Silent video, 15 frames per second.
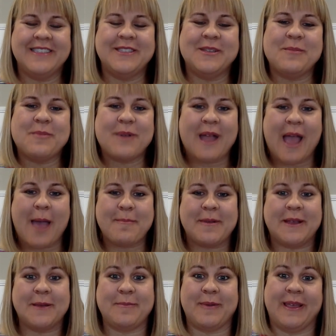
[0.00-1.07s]
Super
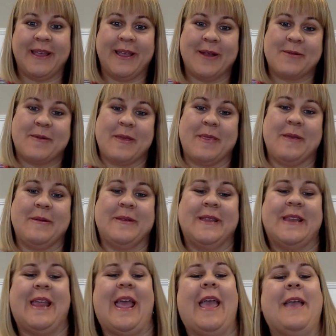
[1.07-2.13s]
happy to be here with you
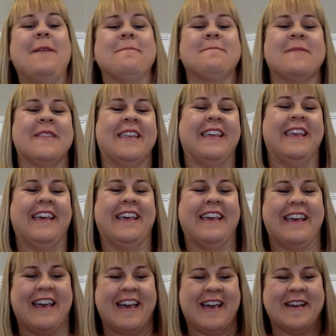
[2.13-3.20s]
today.
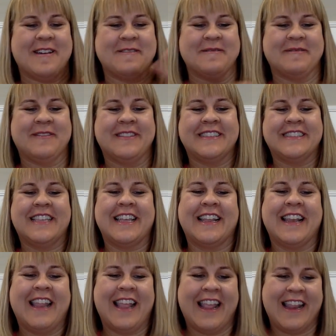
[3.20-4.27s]

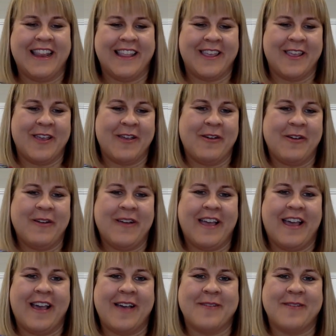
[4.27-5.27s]
Saying hey to you.